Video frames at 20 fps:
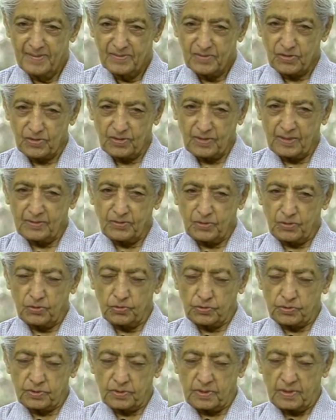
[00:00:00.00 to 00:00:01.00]
so that you
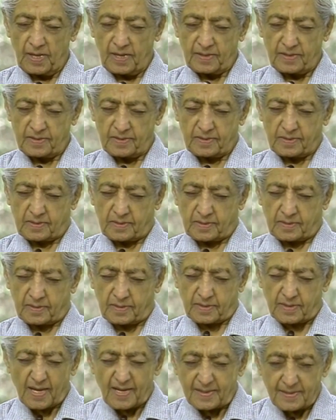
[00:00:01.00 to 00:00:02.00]
see
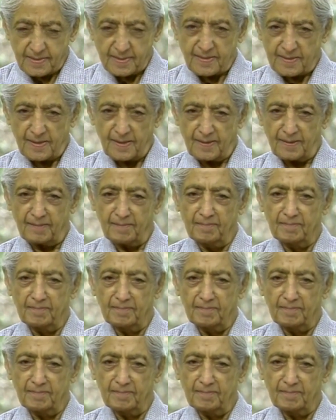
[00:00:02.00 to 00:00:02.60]
exactly